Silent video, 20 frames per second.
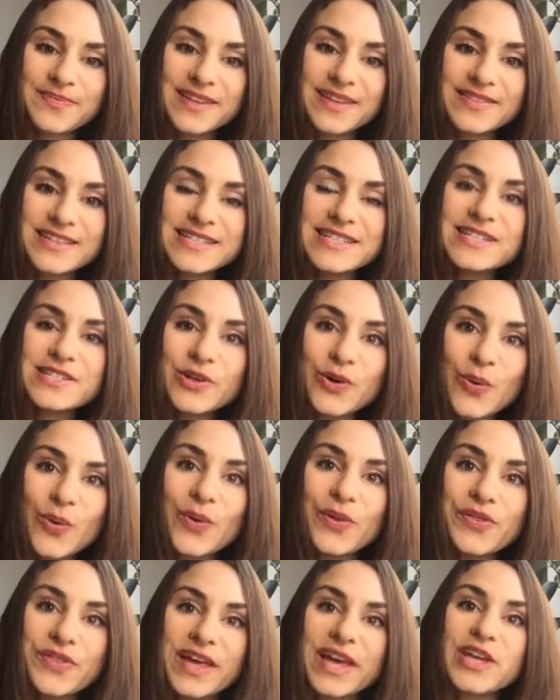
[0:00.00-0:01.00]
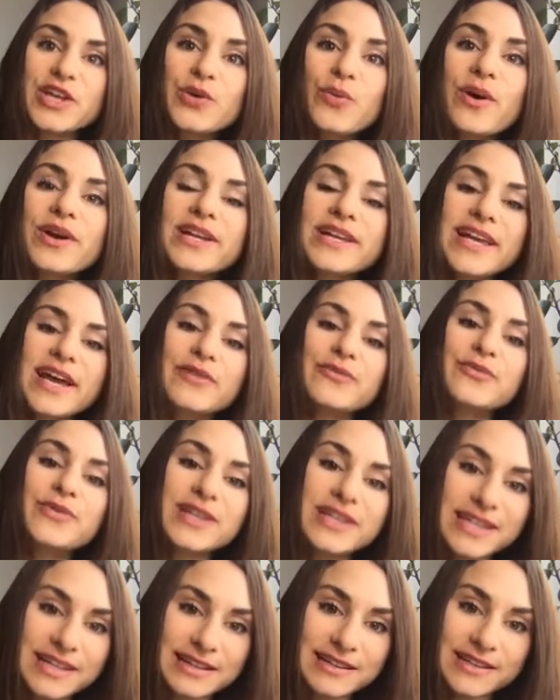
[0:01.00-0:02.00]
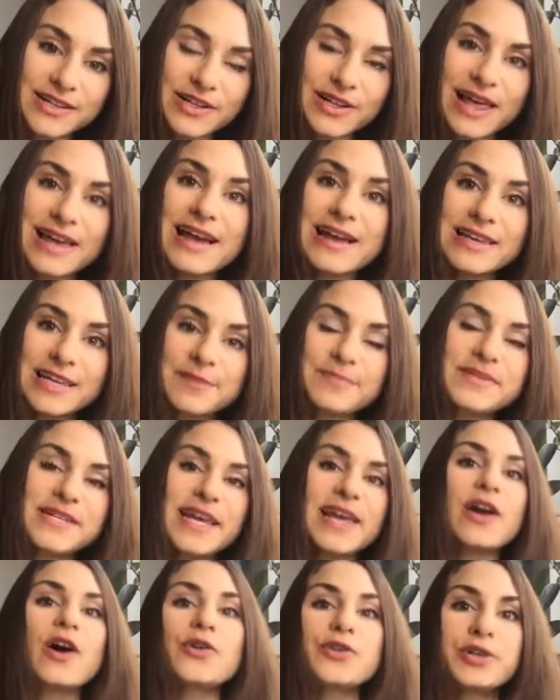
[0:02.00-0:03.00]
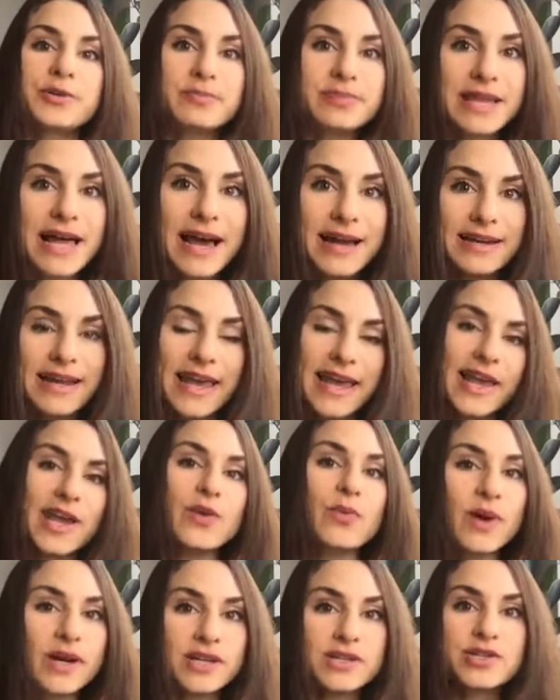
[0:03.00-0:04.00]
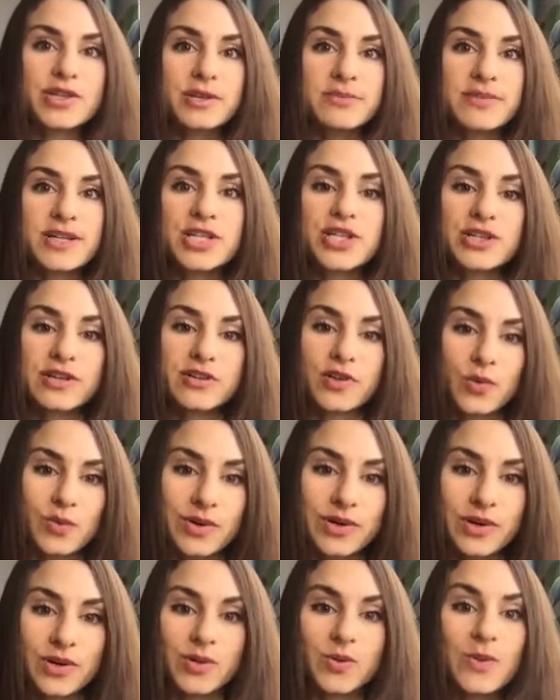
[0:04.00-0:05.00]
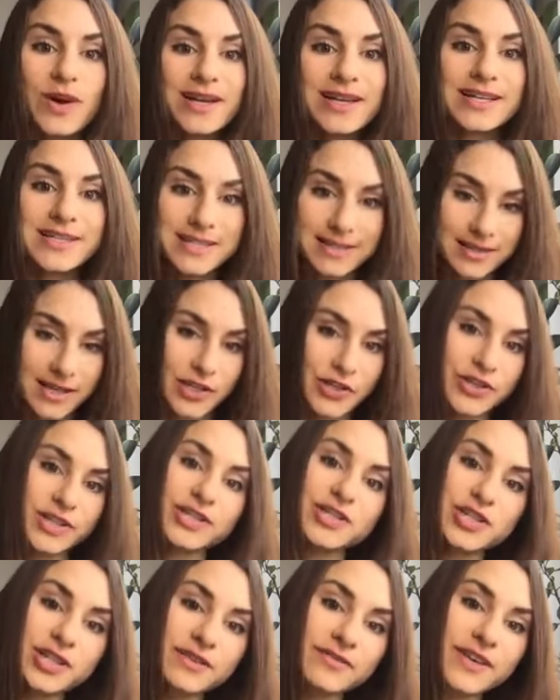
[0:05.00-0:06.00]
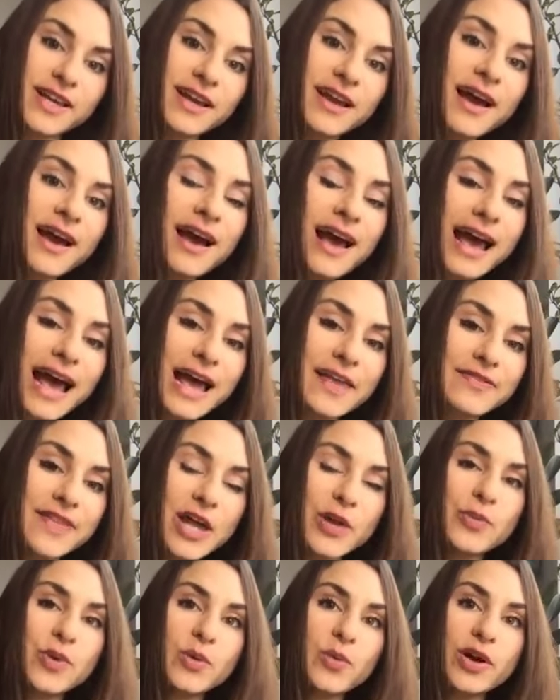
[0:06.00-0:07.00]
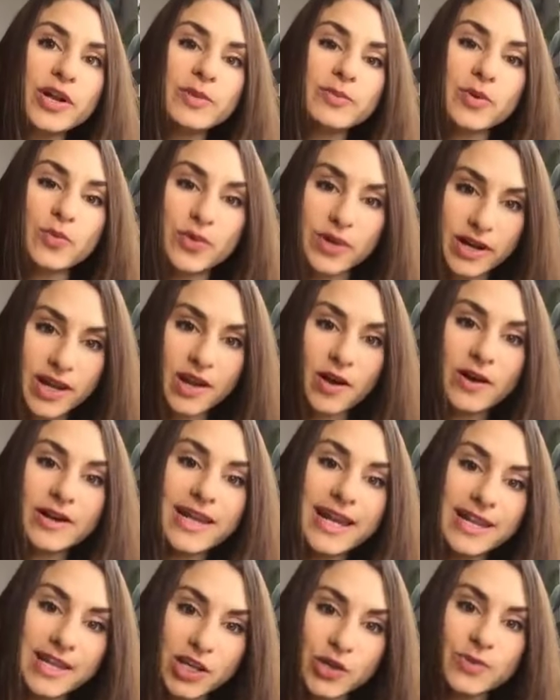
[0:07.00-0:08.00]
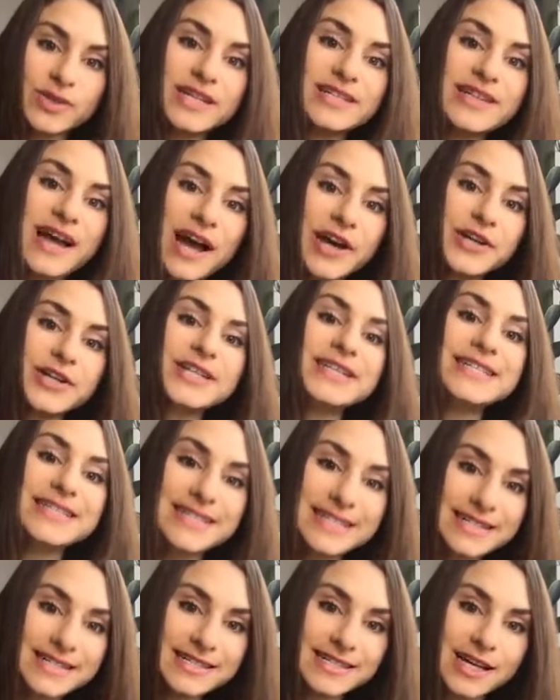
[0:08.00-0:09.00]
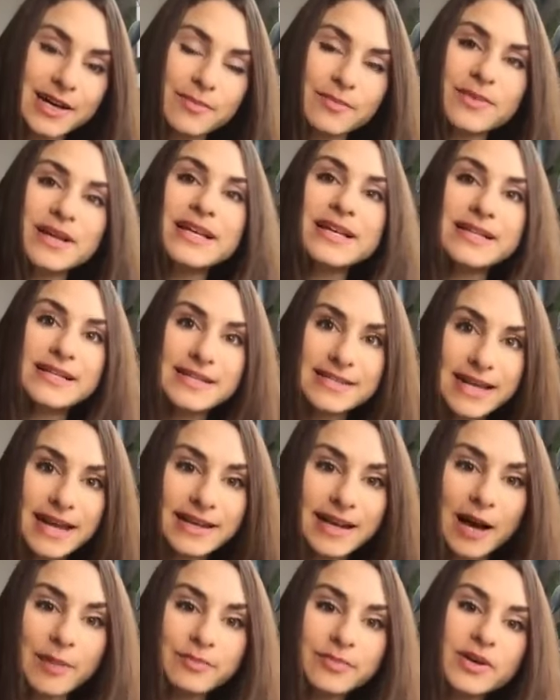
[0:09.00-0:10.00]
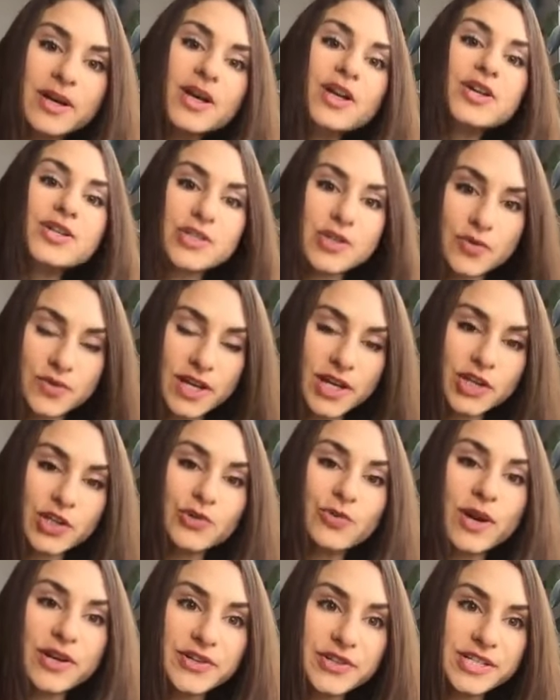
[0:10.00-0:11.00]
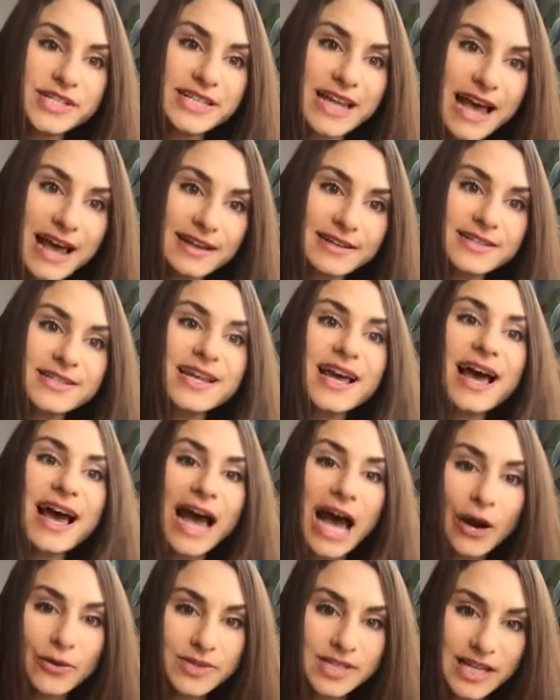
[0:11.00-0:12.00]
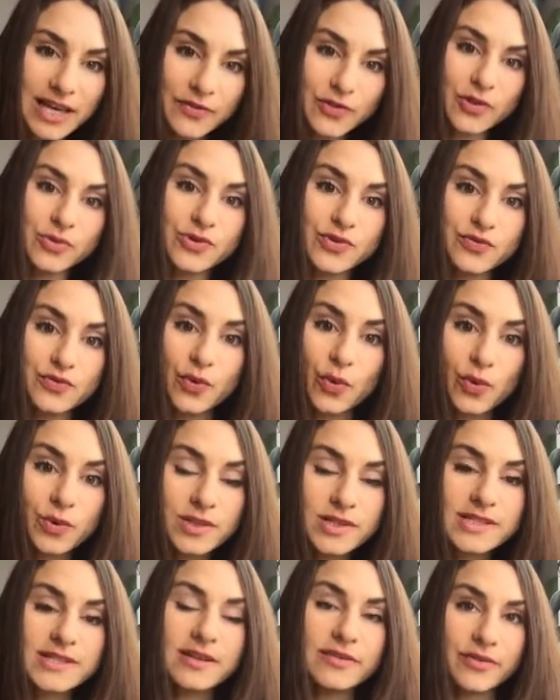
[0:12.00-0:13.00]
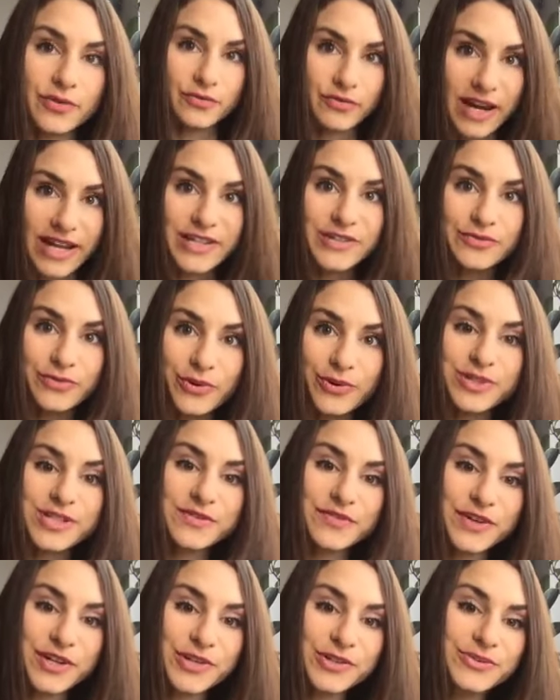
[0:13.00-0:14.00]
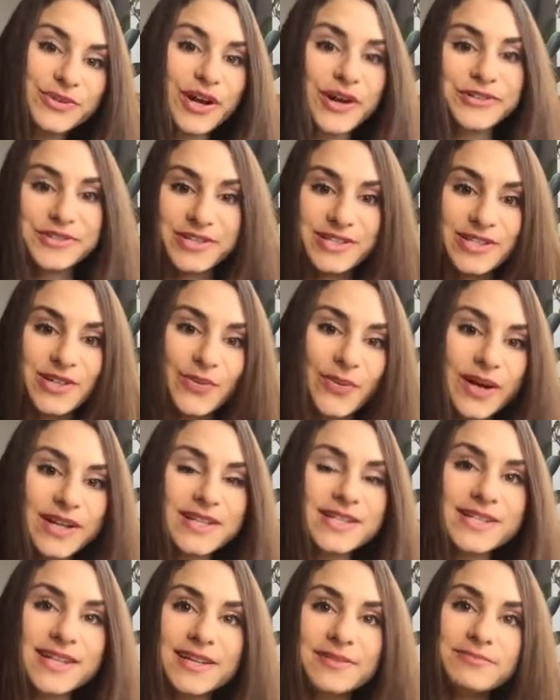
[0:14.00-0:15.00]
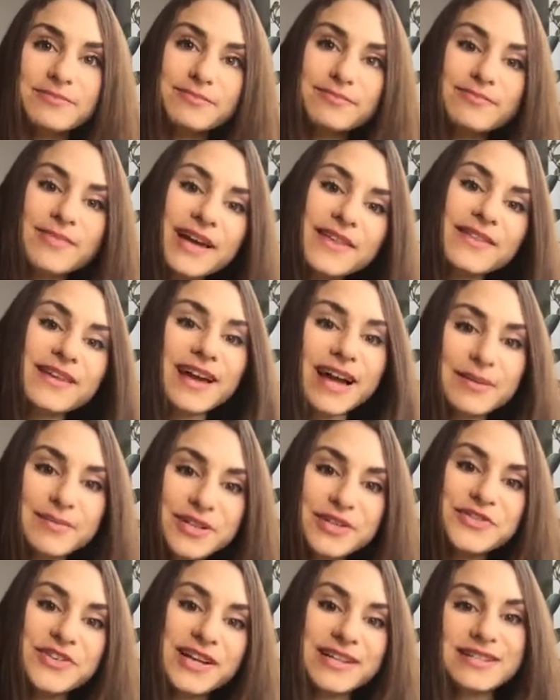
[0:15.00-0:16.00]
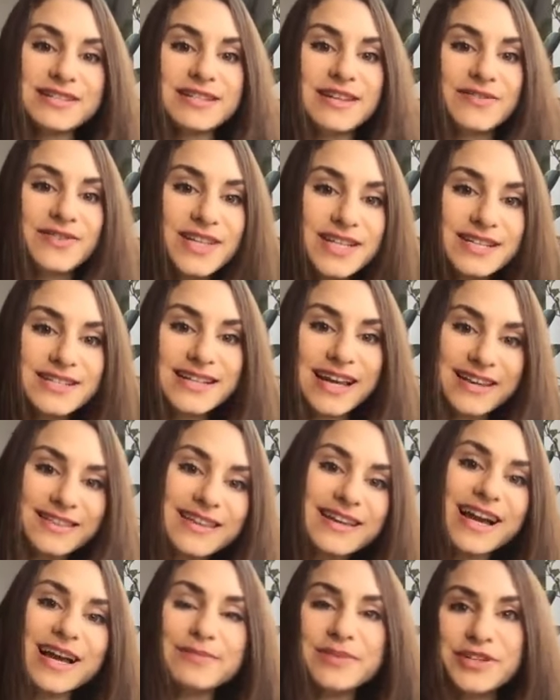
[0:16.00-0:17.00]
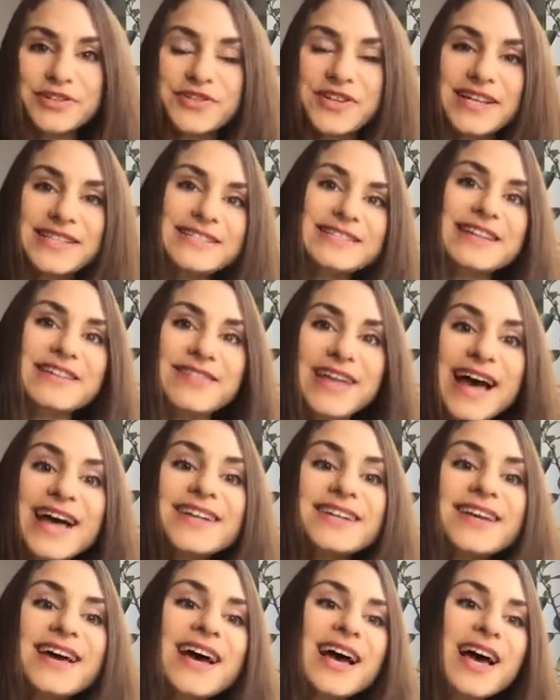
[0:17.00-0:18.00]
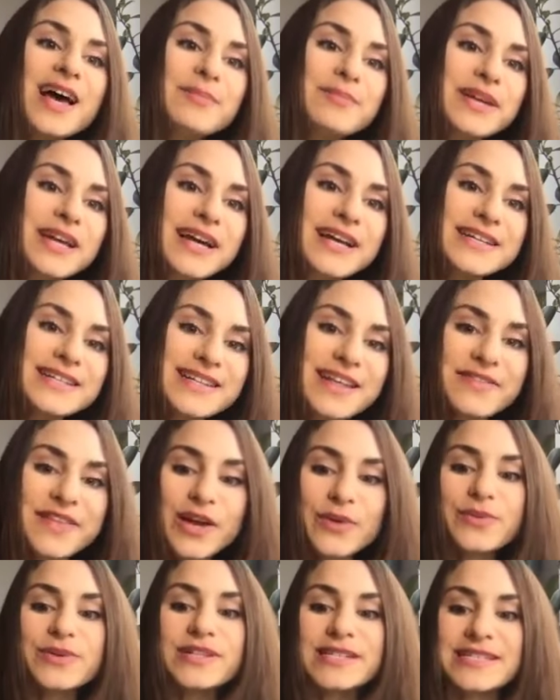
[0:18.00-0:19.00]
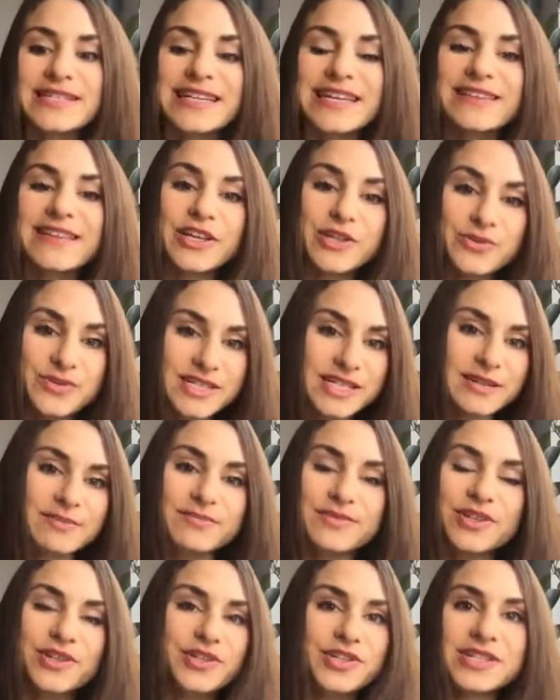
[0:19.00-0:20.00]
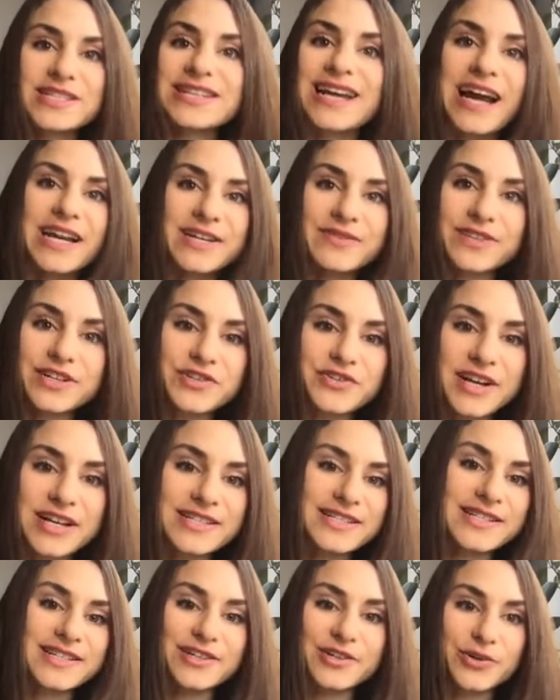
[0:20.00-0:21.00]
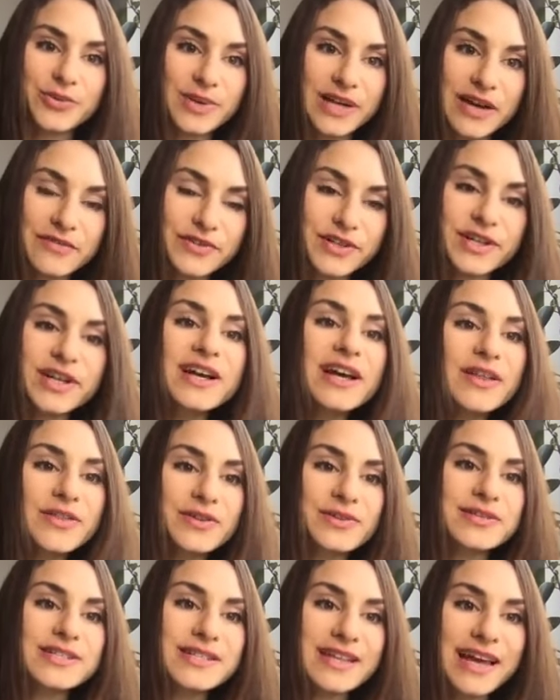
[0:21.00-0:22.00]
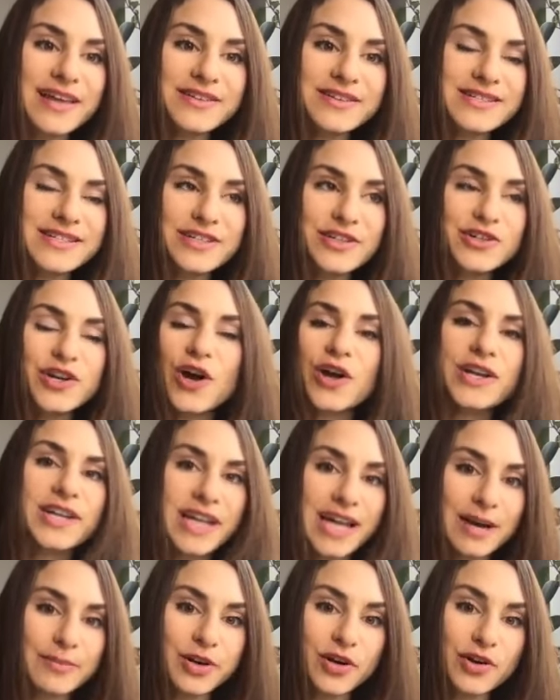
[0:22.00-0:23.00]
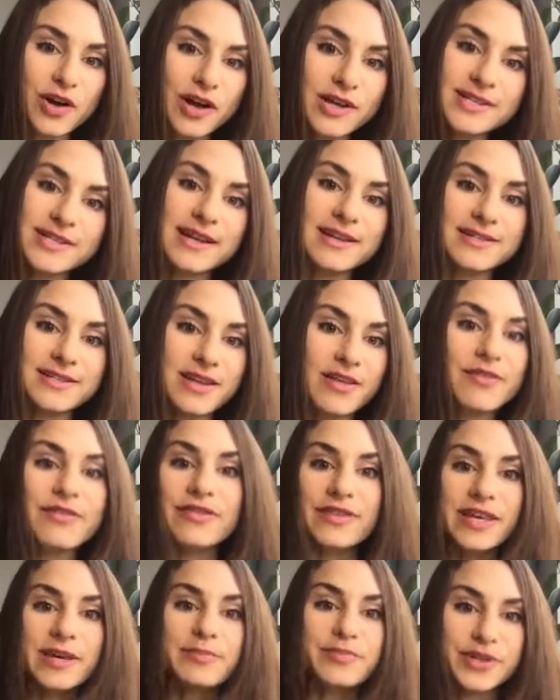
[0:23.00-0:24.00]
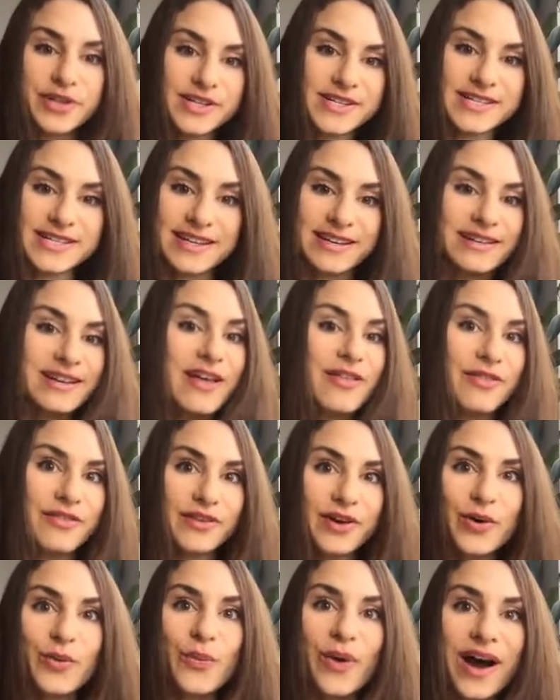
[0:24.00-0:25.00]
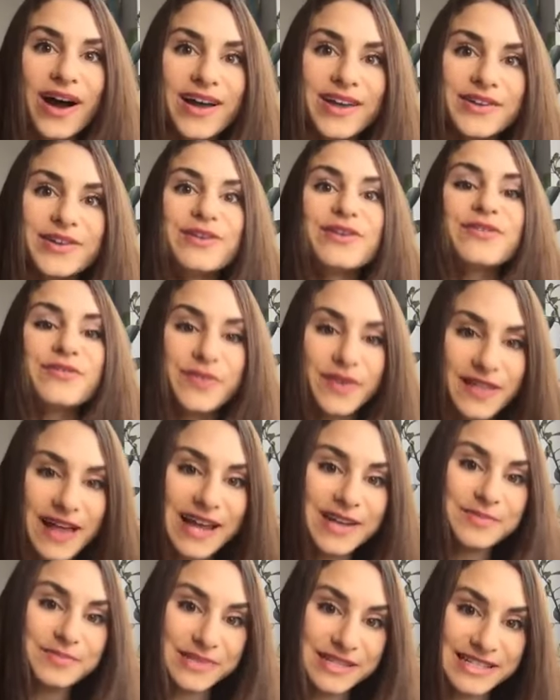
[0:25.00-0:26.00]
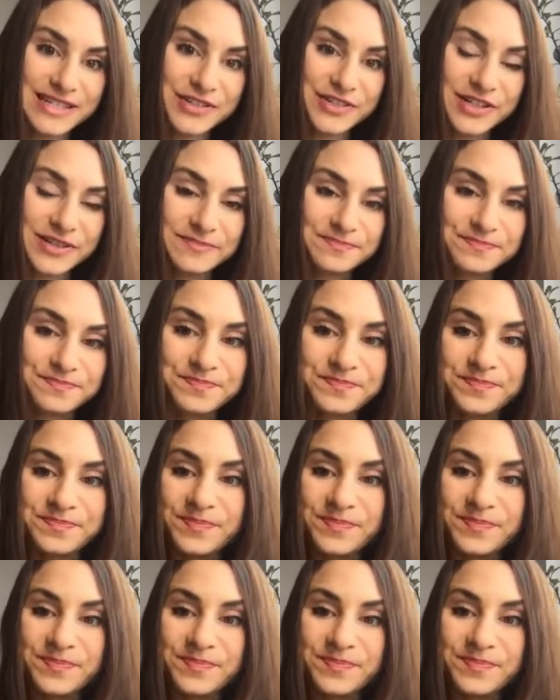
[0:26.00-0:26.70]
this is the whole thing. You want to get really clear, like I keep saying, on your plan A. What is your mission in the world? What is it that you're achieving? And then we want to be working on getting you an entire system set up so that you understand how to get those roles, the right roles for you, not just the ones that, I think I'm interested in this, I think I'm interested in that, because they will see that you seem just kind of interested or whatever, and you're not going to come across as the person, the one for that position.